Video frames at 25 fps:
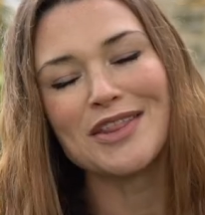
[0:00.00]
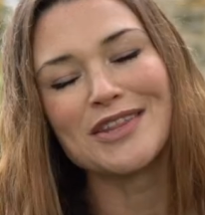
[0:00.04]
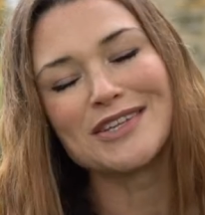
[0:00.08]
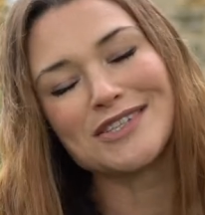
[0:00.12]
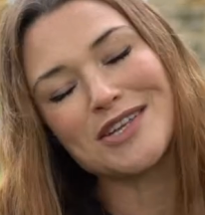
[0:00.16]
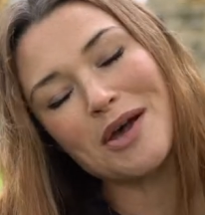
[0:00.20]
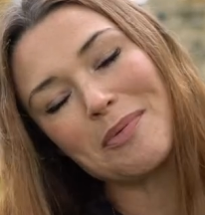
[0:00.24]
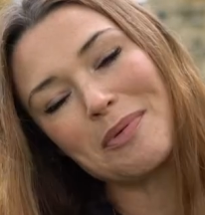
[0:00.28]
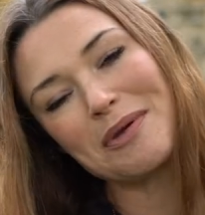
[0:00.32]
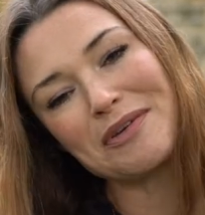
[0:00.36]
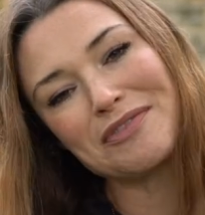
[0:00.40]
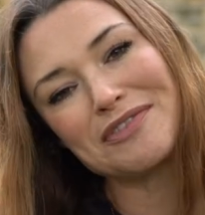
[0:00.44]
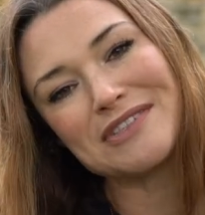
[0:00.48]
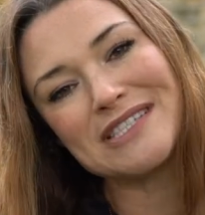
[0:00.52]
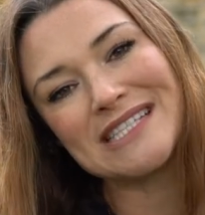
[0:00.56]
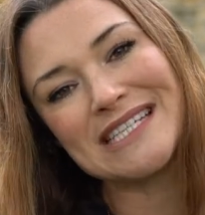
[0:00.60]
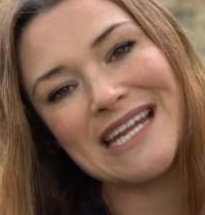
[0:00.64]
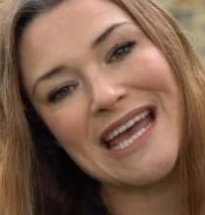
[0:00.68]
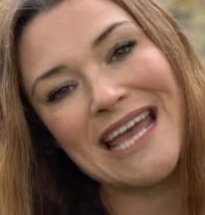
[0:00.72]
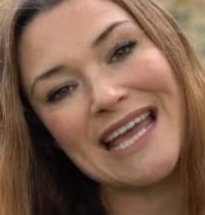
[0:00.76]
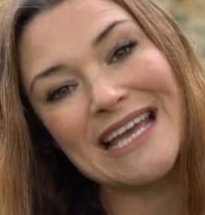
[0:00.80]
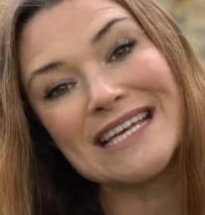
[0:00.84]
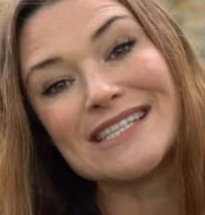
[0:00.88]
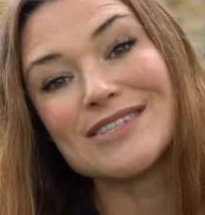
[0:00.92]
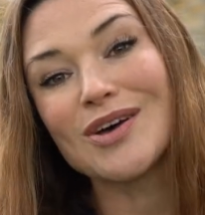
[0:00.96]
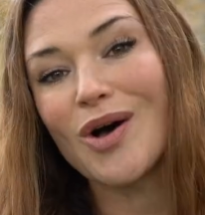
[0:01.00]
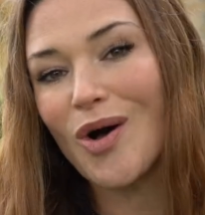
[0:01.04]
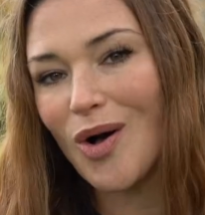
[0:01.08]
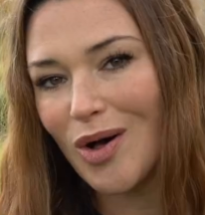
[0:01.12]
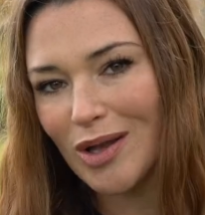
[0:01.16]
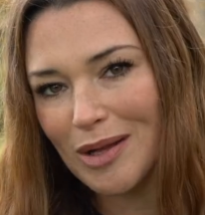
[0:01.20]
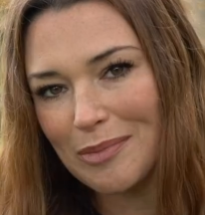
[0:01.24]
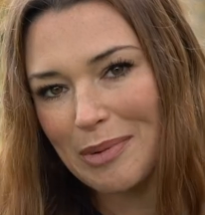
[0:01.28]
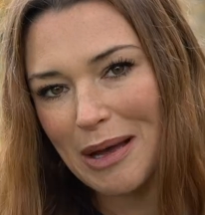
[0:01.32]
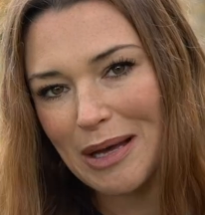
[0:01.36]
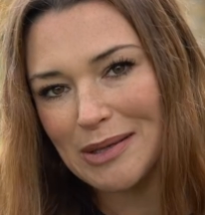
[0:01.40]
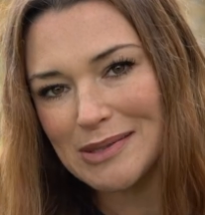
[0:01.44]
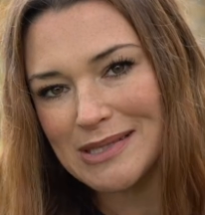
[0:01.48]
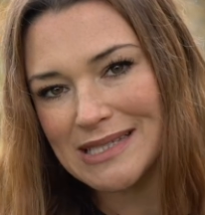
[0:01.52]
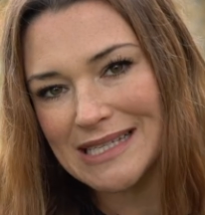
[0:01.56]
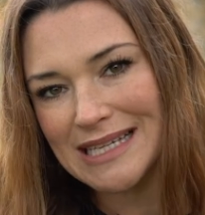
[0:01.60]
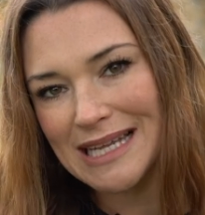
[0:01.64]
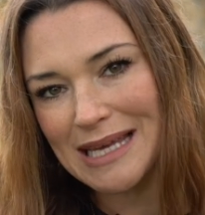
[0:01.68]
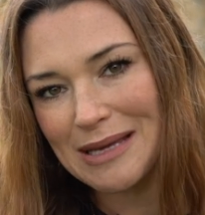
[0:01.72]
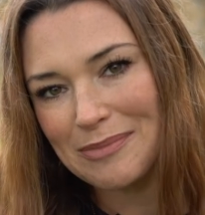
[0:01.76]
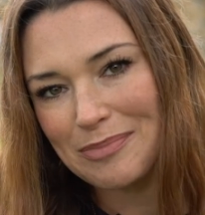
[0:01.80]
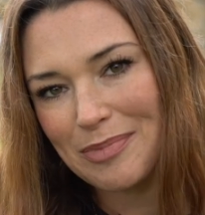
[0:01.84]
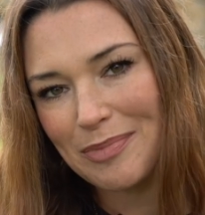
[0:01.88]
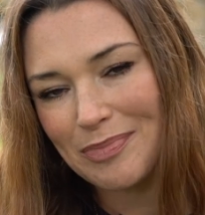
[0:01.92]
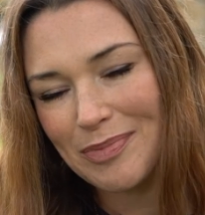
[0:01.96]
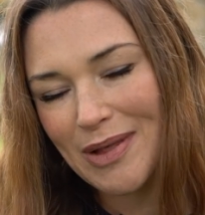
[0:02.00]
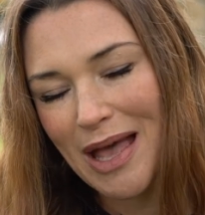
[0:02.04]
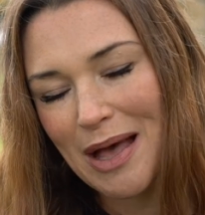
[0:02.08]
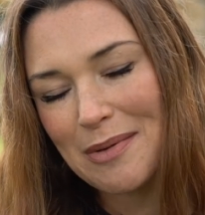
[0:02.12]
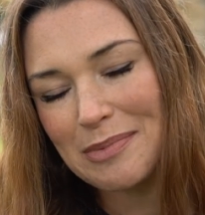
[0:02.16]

The topic for today is all about sleep.